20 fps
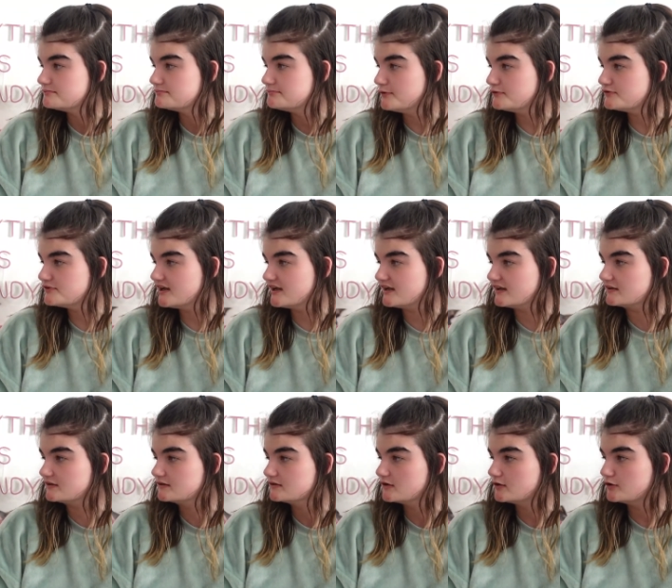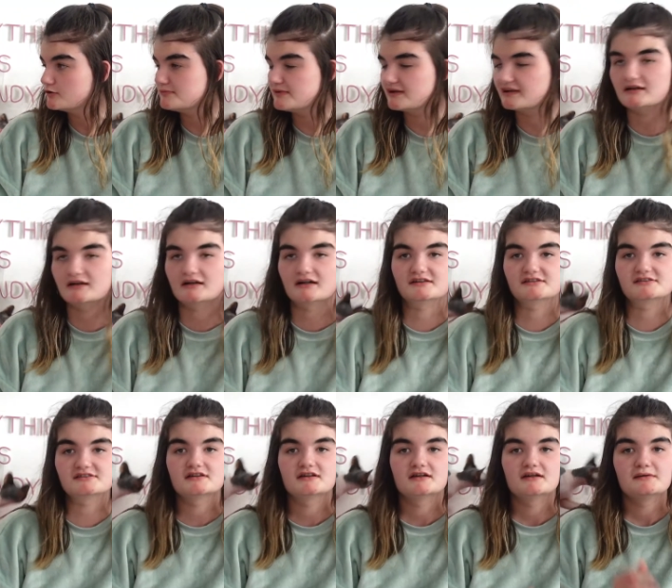Mochi, oh my gosh.
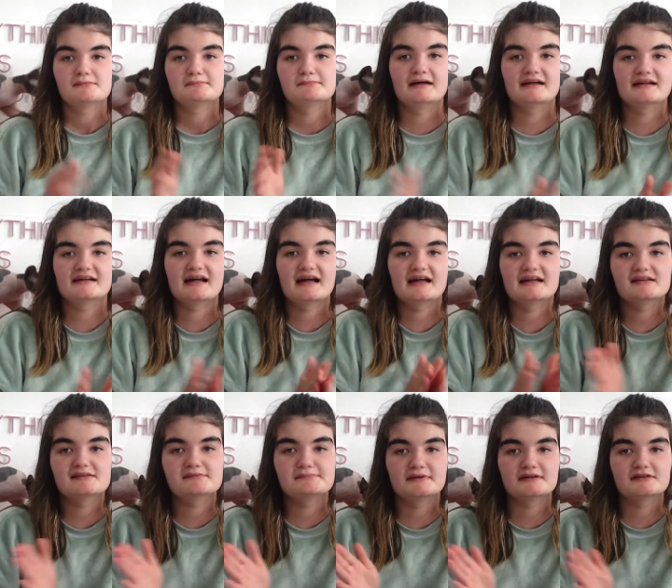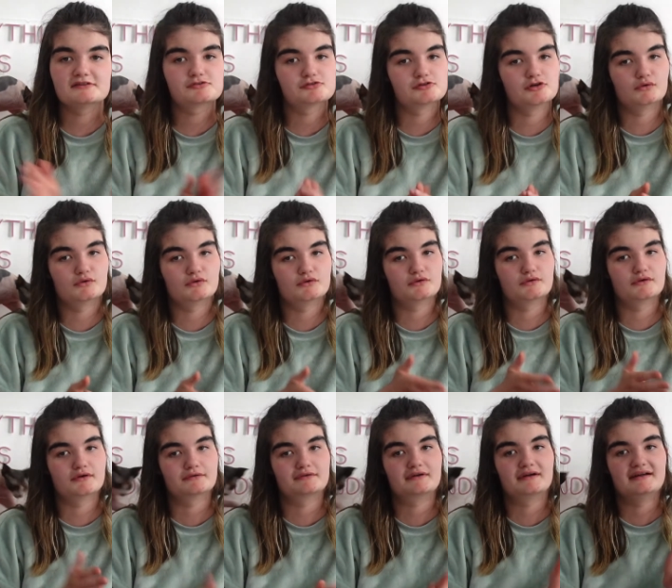Like, Cat is being so
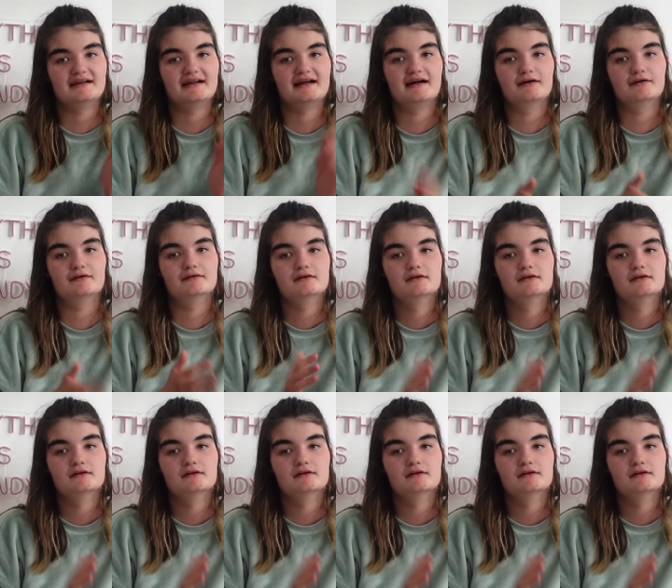annoying right now.